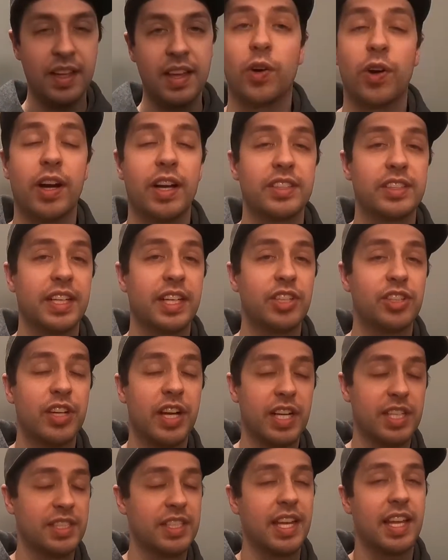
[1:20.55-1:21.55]
or I was going to
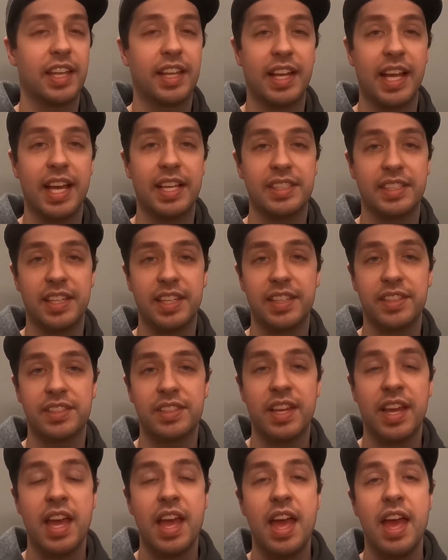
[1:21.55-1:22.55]
try to sell it as is.